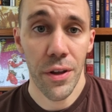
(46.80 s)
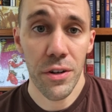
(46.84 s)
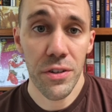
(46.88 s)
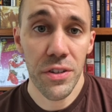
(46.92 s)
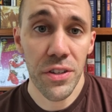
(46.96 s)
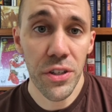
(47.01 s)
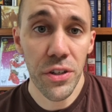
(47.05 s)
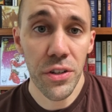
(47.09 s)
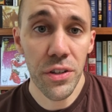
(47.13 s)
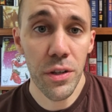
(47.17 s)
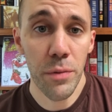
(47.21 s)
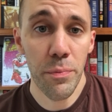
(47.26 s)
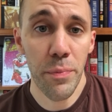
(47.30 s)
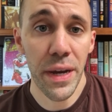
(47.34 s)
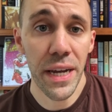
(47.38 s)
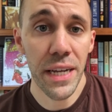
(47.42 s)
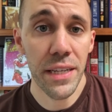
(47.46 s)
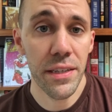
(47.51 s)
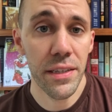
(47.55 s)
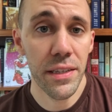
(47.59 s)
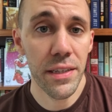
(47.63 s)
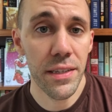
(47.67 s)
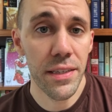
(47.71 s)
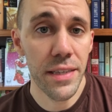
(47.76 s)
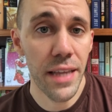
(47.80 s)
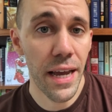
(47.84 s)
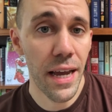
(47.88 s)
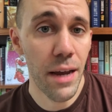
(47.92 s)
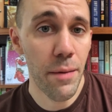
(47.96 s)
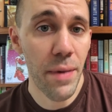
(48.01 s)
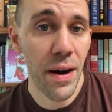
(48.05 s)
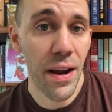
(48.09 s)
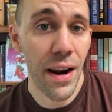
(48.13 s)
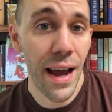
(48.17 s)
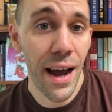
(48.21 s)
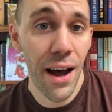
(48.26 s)
There's still debate to this day
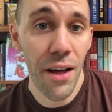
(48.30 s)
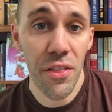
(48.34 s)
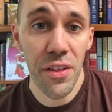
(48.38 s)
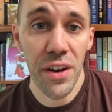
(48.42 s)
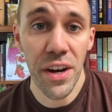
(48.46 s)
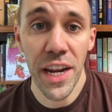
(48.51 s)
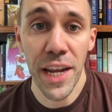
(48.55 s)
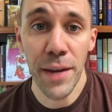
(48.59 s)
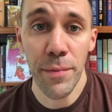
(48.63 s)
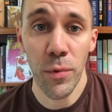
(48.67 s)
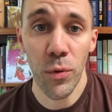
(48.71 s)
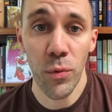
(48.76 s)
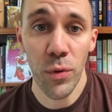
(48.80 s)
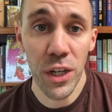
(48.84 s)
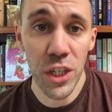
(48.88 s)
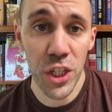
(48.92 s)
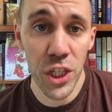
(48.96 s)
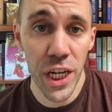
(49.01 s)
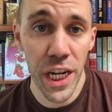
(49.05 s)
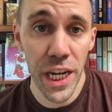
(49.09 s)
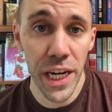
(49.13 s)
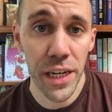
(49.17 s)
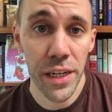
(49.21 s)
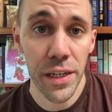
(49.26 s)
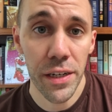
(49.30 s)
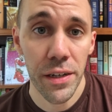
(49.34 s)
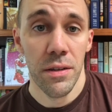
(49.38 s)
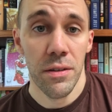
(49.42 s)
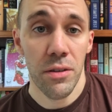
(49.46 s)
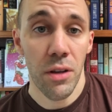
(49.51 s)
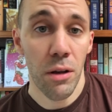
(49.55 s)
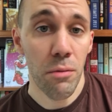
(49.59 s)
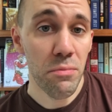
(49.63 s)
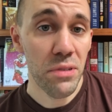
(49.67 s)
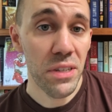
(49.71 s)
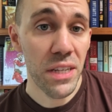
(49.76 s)
about how the name originated.
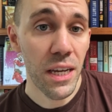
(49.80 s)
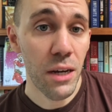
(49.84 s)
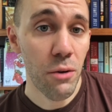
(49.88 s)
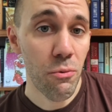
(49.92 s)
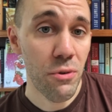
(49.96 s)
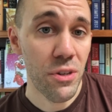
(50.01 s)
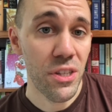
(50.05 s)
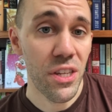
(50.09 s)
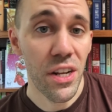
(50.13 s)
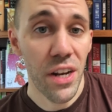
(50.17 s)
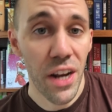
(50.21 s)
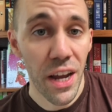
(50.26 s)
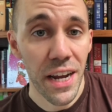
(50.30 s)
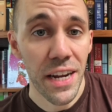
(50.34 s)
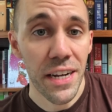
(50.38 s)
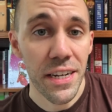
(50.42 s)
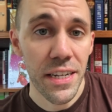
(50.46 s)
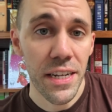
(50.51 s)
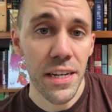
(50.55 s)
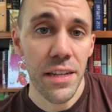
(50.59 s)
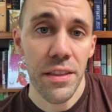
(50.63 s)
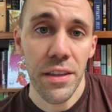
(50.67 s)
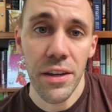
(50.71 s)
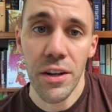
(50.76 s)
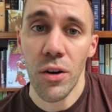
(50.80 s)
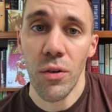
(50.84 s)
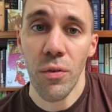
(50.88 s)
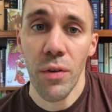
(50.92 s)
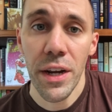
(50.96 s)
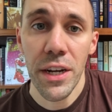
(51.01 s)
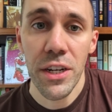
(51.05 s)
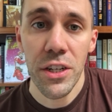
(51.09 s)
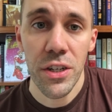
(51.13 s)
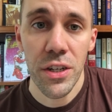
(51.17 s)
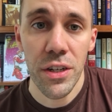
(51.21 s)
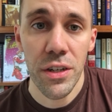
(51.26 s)
Some say it was the 19th
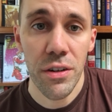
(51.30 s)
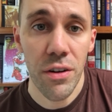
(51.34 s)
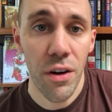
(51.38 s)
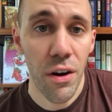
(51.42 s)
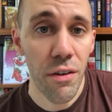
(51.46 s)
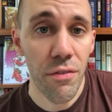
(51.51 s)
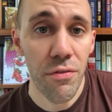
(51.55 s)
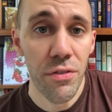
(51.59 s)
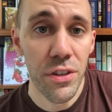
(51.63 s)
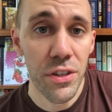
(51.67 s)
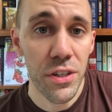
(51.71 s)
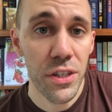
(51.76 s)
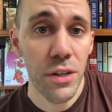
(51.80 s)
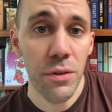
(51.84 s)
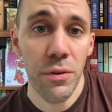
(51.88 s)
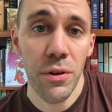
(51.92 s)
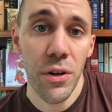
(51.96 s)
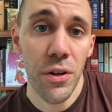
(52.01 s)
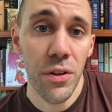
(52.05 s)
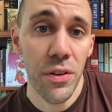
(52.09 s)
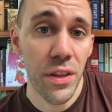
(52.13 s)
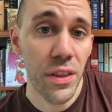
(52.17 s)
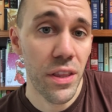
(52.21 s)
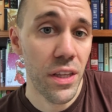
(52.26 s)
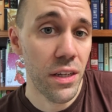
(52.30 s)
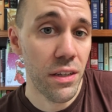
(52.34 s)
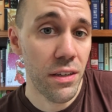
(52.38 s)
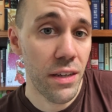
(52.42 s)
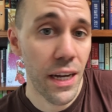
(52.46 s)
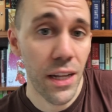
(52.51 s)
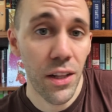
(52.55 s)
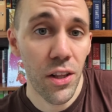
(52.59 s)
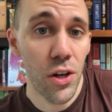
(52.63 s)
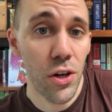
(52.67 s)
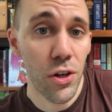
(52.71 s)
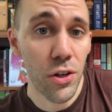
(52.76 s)
iteration of the cereal that the
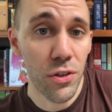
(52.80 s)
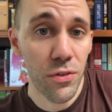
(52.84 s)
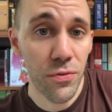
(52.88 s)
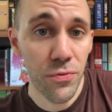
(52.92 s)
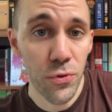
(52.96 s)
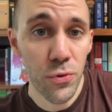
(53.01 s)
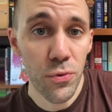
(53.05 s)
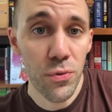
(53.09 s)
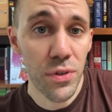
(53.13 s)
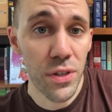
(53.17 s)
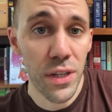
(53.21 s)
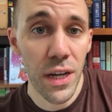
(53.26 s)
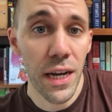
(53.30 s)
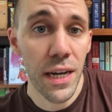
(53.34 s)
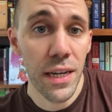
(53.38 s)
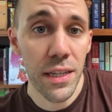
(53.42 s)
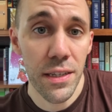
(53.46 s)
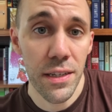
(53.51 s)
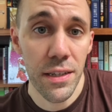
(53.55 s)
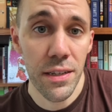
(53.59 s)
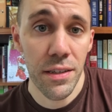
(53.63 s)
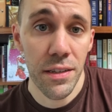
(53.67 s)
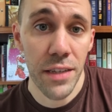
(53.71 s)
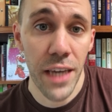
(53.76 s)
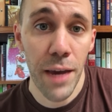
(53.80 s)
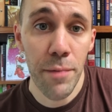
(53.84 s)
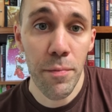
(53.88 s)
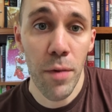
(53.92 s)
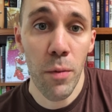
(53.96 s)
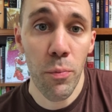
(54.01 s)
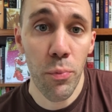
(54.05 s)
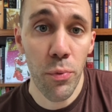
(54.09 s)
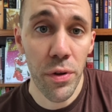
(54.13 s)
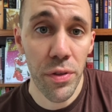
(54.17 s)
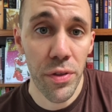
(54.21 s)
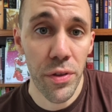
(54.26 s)
Kellogg's food scientists came
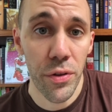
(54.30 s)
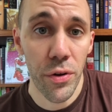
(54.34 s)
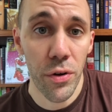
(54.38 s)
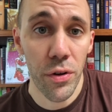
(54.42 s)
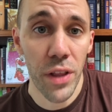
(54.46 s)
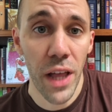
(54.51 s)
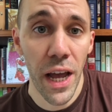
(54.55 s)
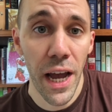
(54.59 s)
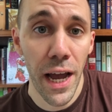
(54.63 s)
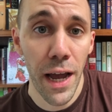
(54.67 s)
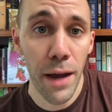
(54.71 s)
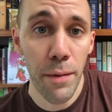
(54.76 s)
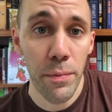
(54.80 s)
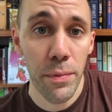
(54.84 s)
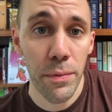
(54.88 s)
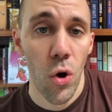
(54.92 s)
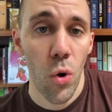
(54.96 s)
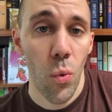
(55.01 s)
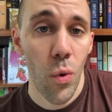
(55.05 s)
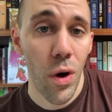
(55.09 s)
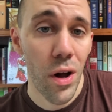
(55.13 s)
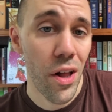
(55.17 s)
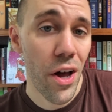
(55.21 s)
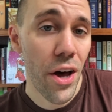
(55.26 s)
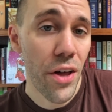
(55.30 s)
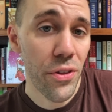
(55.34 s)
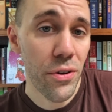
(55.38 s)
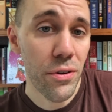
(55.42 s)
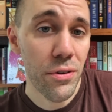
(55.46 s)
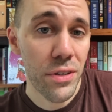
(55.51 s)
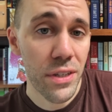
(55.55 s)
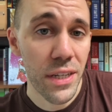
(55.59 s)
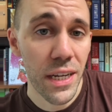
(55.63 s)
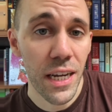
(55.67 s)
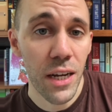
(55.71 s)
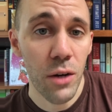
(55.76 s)
up with in their lab, while
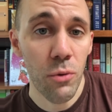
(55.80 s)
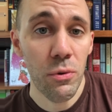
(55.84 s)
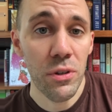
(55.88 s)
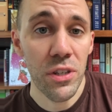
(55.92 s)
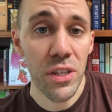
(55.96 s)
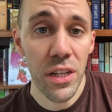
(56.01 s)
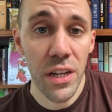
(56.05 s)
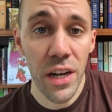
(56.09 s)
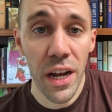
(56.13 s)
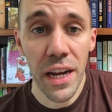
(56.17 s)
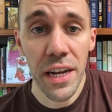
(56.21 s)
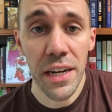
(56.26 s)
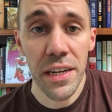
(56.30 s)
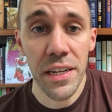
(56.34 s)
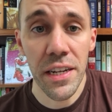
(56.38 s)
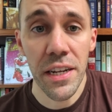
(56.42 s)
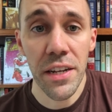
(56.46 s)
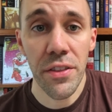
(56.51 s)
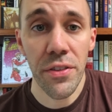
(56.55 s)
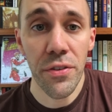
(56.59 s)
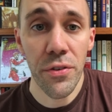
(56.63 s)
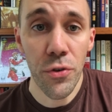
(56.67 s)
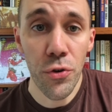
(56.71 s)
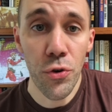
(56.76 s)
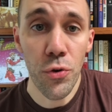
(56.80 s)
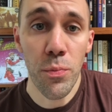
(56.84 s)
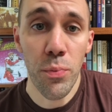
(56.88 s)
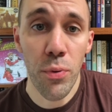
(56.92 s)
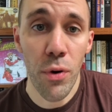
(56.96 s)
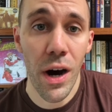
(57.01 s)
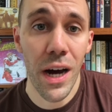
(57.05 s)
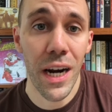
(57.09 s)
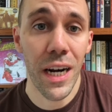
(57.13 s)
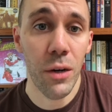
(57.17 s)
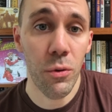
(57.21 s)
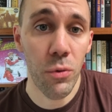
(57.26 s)
others say it was the 19th new
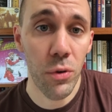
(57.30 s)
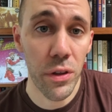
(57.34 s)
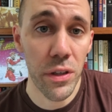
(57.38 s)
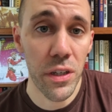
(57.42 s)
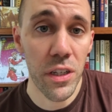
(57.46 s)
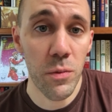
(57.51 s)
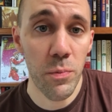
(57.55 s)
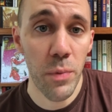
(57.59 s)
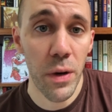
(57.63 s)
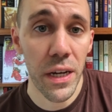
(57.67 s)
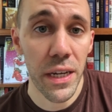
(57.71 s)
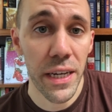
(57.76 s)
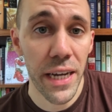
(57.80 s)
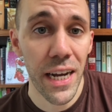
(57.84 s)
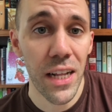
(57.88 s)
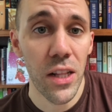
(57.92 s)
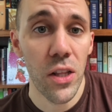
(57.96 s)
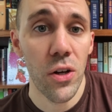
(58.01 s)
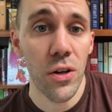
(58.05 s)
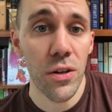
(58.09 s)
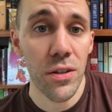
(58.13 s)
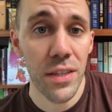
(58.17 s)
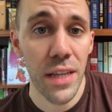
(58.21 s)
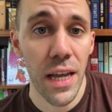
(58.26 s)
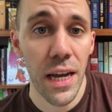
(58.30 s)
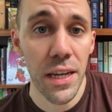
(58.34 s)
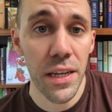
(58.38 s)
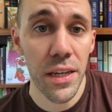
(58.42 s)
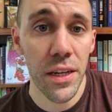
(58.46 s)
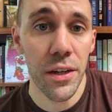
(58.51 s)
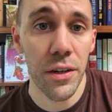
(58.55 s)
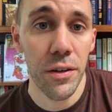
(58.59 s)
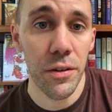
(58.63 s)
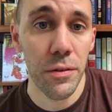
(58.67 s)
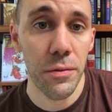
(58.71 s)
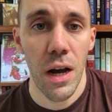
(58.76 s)
product released by Kellogg's that
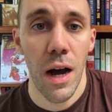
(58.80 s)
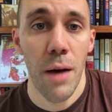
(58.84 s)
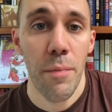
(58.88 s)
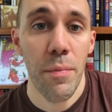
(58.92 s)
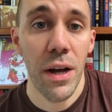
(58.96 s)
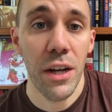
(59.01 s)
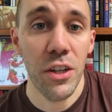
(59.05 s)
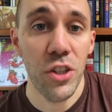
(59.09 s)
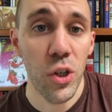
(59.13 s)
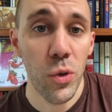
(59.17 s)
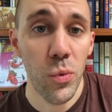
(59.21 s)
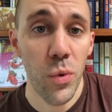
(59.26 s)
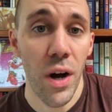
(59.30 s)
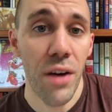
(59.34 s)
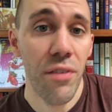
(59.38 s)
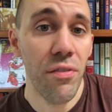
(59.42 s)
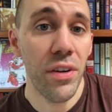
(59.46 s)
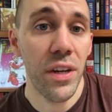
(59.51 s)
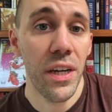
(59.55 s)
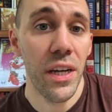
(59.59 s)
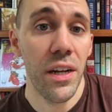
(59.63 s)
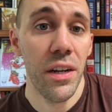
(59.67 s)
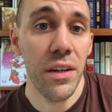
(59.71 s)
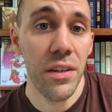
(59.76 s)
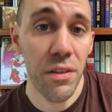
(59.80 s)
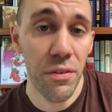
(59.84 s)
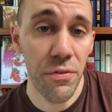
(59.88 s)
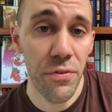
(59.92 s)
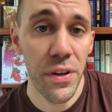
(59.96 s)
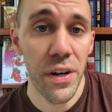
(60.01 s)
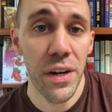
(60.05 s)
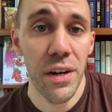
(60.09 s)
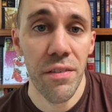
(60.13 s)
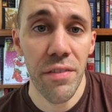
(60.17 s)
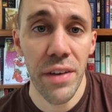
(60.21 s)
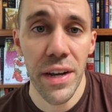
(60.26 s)
year. I'm not sure we'll ever get a
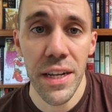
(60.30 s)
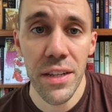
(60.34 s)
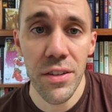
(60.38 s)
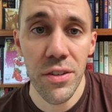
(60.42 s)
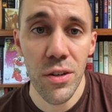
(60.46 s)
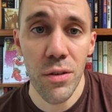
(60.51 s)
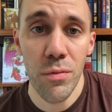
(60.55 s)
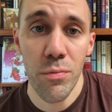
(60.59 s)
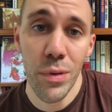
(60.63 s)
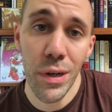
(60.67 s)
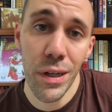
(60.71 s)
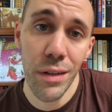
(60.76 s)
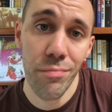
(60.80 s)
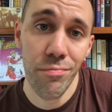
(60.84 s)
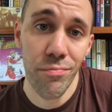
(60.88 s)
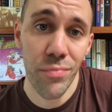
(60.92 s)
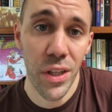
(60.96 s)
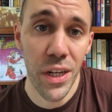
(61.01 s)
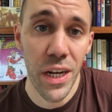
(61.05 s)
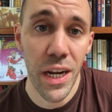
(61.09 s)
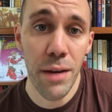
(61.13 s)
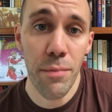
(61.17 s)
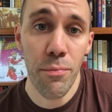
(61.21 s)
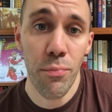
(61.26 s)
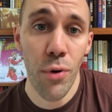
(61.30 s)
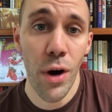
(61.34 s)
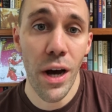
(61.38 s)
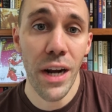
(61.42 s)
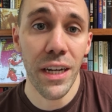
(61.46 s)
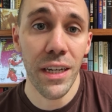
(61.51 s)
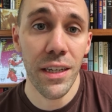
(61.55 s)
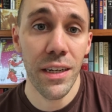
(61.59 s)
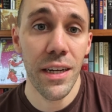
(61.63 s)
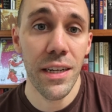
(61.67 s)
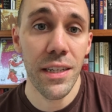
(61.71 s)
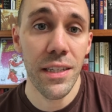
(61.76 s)
definitive answer, but the name
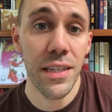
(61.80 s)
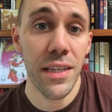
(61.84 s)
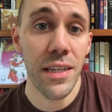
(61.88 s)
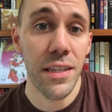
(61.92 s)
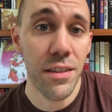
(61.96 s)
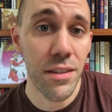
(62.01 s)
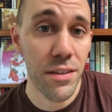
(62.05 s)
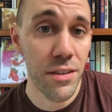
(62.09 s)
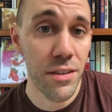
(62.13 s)
Product 19